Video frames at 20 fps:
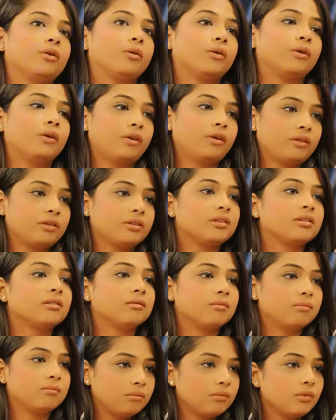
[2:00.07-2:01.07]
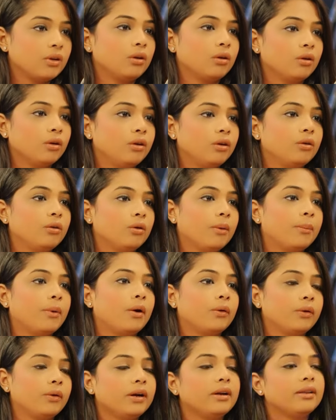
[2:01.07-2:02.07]
or you know you know
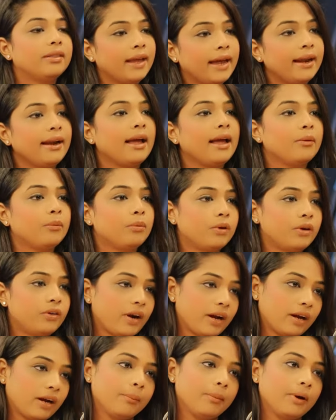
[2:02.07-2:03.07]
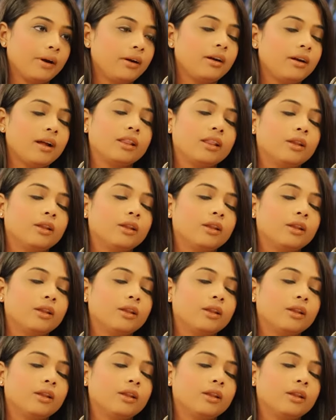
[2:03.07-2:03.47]
about it, then I would recommend it.